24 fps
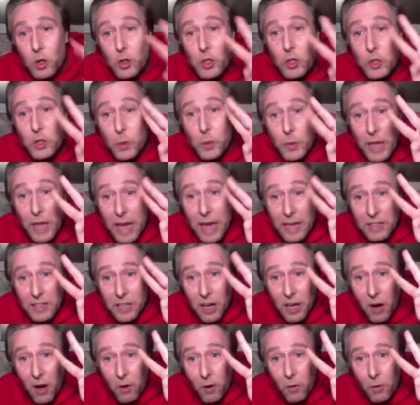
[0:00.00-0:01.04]
2 years
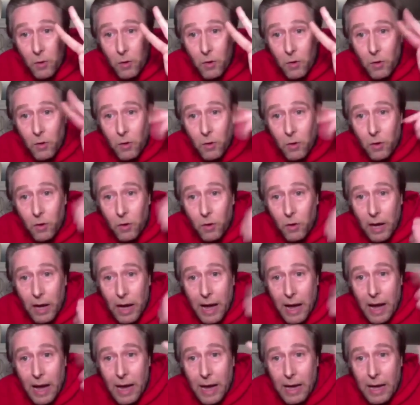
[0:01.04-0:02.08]
ago,
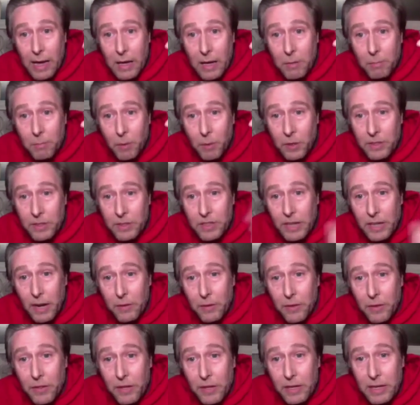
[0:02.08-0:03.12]
I pointed
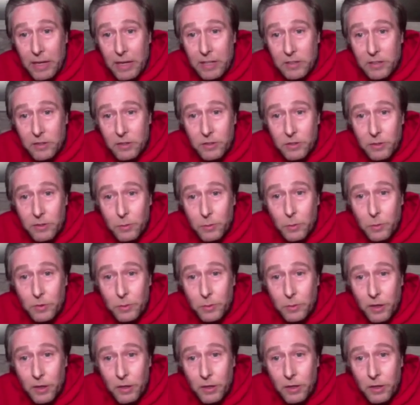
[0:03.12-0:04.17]
out that the Gleasons was
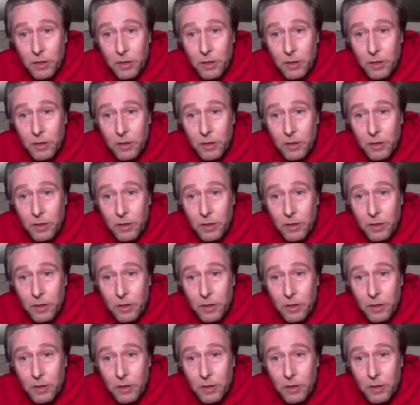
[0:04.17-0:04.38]
wrong.